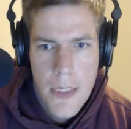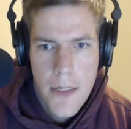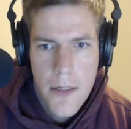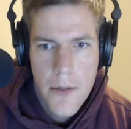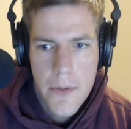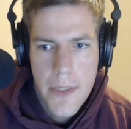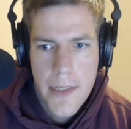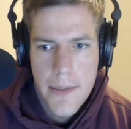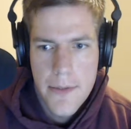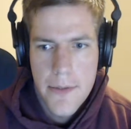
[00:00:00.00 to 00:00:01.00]
Okay,
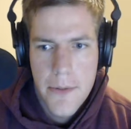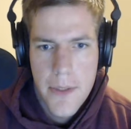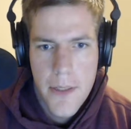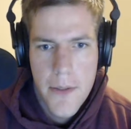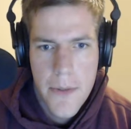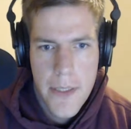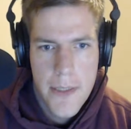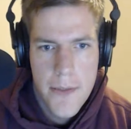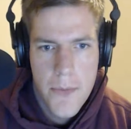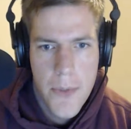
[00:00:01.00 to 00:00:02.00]
so hello
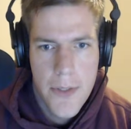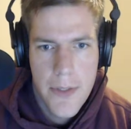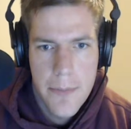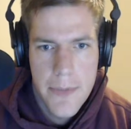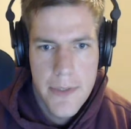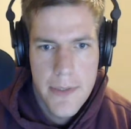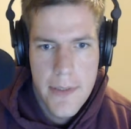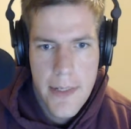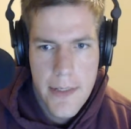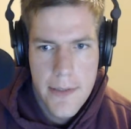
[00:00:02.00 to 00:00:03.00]
and welcome to
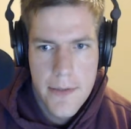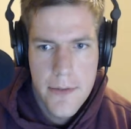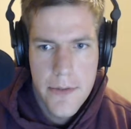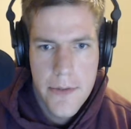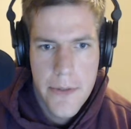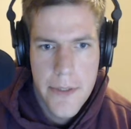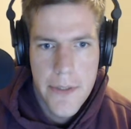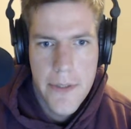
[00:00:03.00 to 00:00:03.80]
today's tutorial.